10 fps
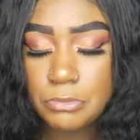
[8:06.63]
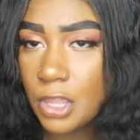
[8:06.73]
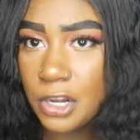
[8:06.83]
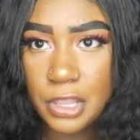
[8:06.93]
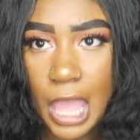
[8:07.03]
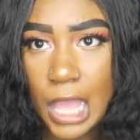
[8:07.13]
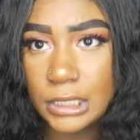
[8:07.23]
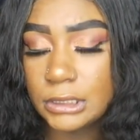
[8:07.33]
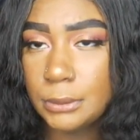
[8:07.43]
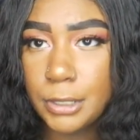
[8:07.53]
none of
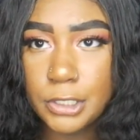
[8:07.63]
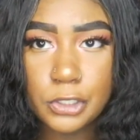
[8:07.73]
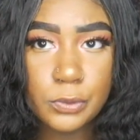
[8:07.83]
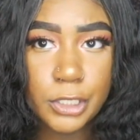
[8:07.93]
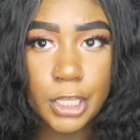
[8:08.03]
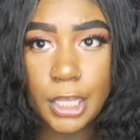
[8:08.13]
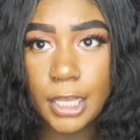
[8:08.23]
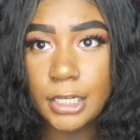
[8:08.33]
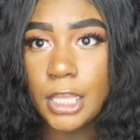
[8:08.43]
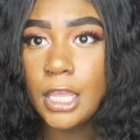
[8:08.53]
that. The bundles were
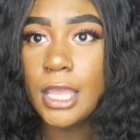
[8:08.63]
good.